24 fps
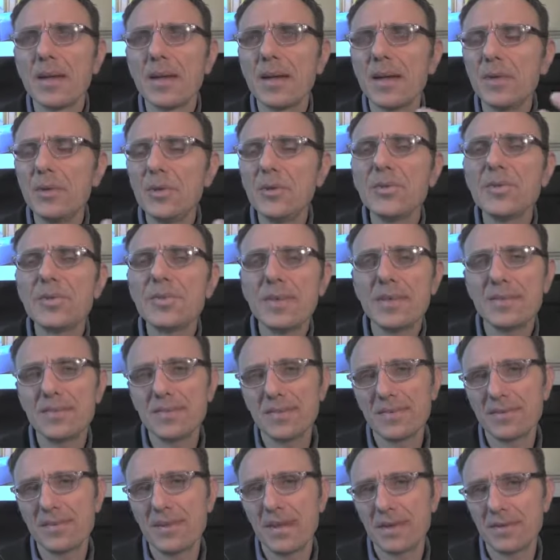new season
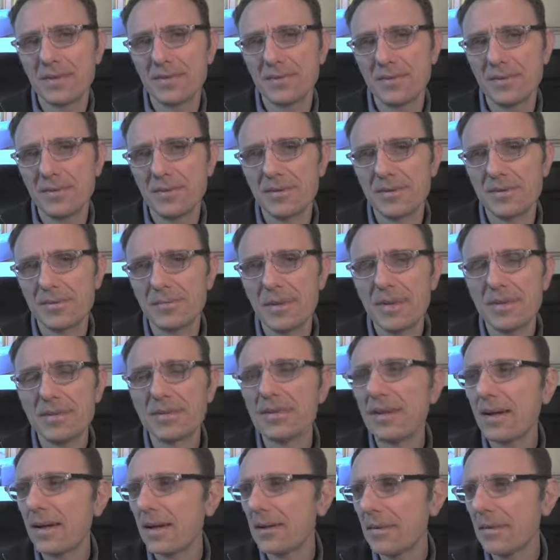started.
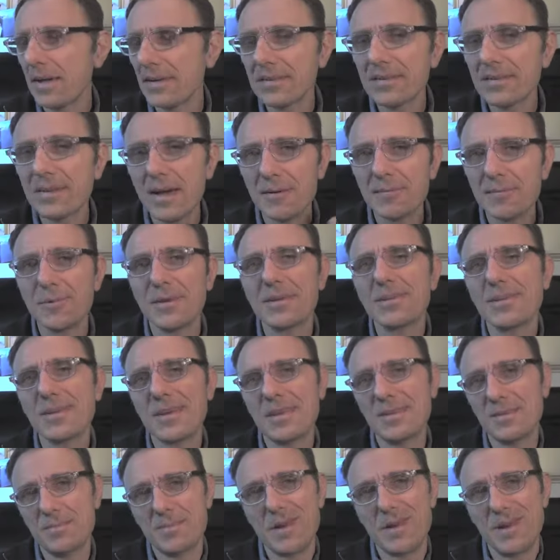Springtime has come, winter
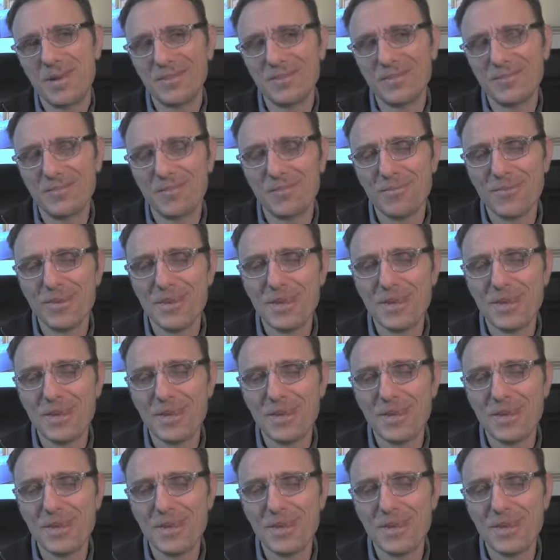has passed for me.